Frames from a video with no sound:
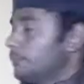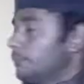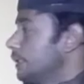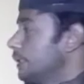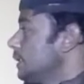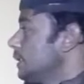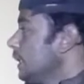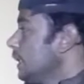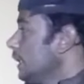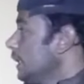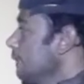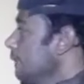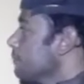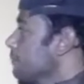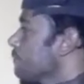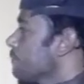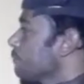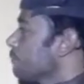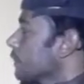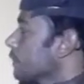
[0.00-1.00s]
Basically,
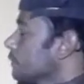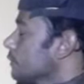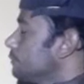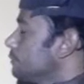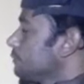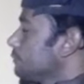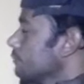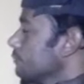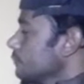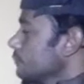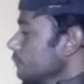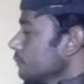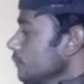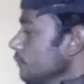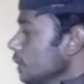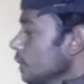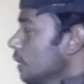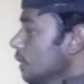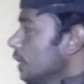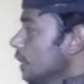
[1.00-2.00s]

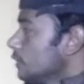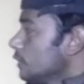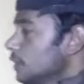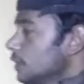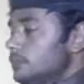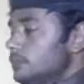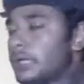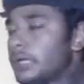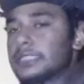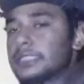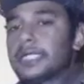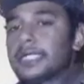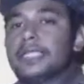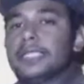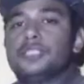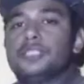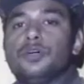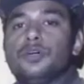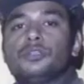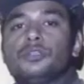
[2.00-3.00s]
this method
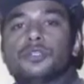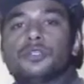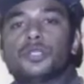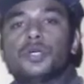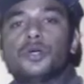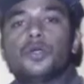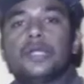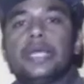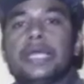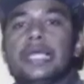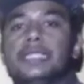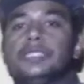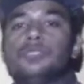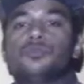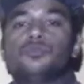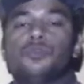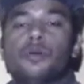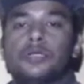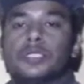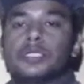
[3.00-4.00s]
is also called as
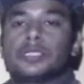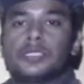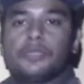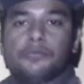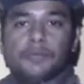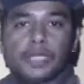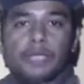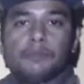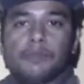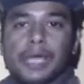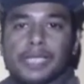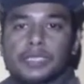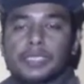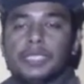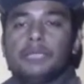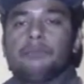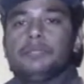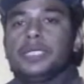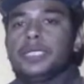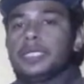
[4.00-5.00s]
water shifting
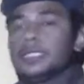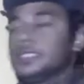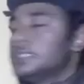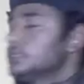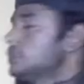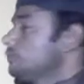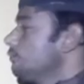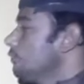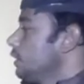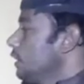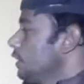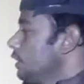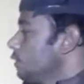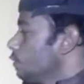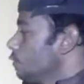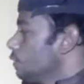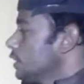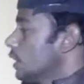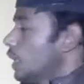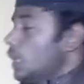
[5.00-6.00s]
method because we
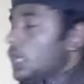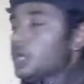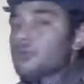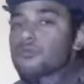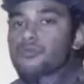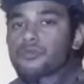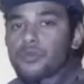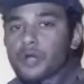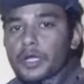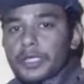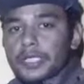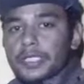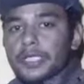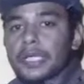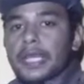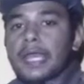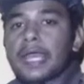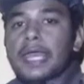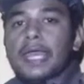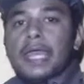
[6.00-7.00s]
use water
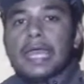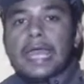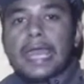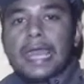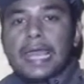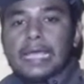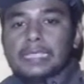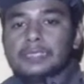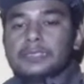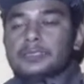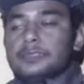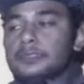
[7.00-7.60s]
as